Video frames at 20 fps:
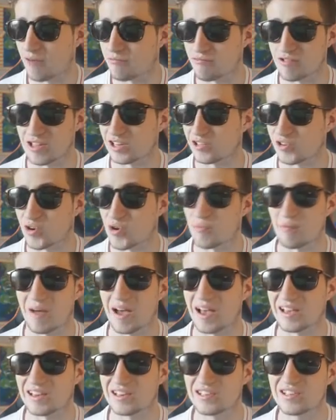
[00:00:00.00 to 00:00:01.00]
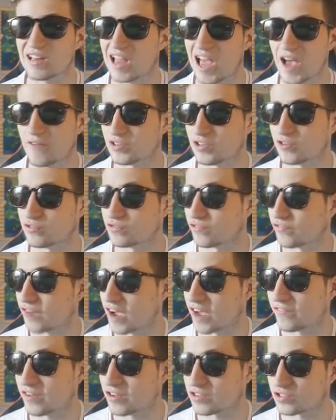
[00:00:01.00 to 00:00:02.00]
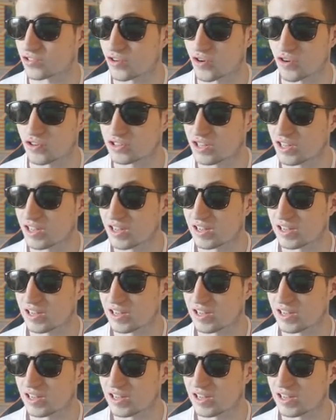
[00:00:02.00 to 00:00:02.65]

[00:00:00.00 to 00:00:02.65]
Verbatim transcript: I really don't mind having 105,000 coins.